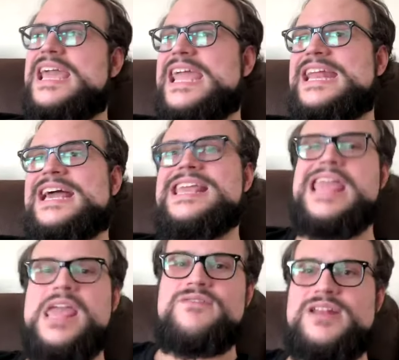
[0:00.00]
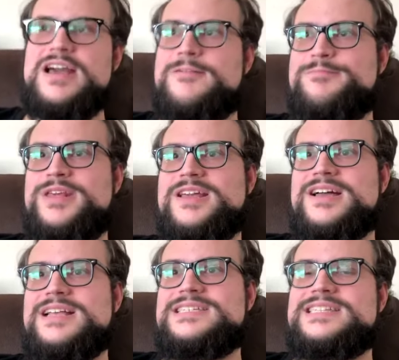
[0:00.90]
and i gave it up
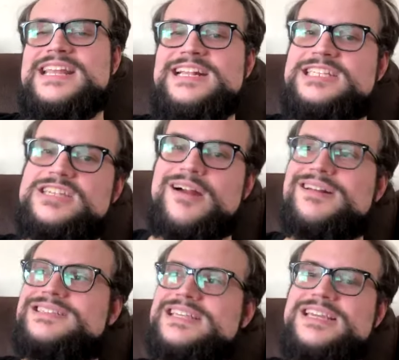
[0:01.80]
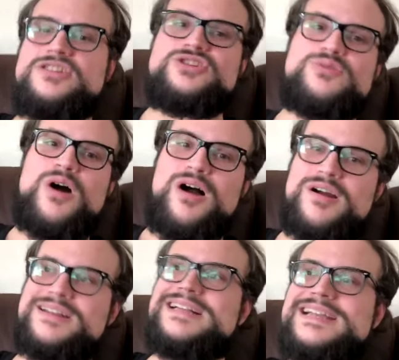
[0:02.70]
because things started to get too
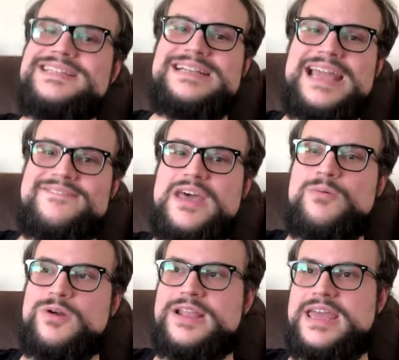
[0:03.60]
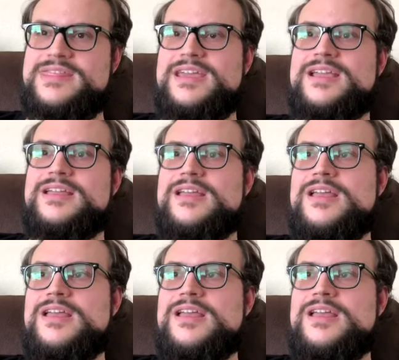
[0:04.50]
hard and i didn't have that work ethic